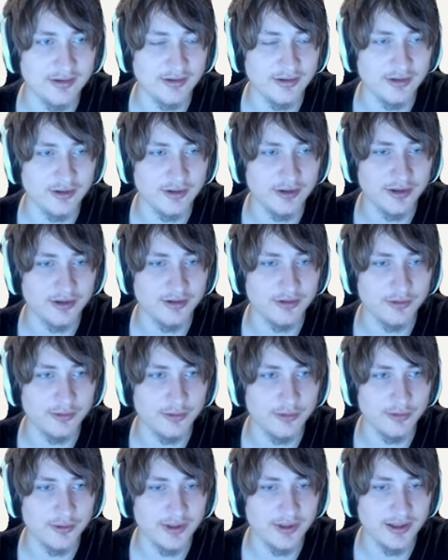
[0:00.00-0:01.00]
to turn
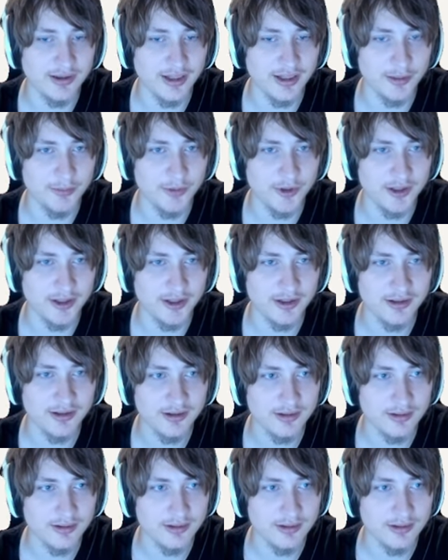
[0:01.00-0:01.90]
into a library.